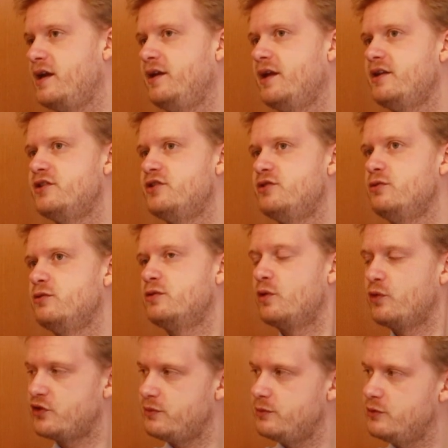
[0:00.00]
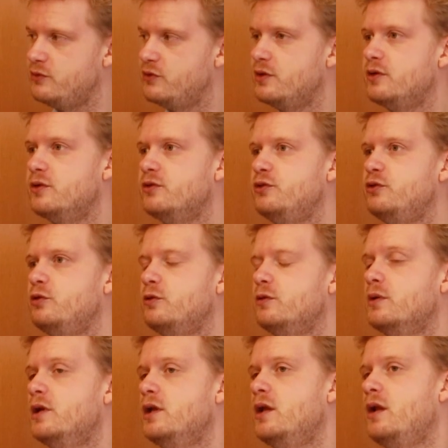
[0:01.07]
And that is to contribute
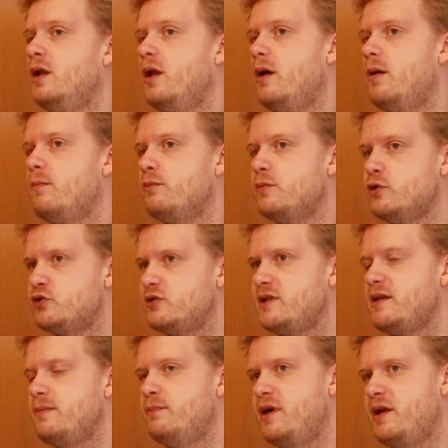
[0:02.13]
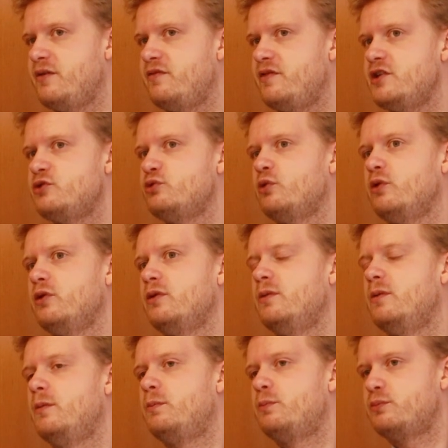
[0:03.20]
to mutually beneficial,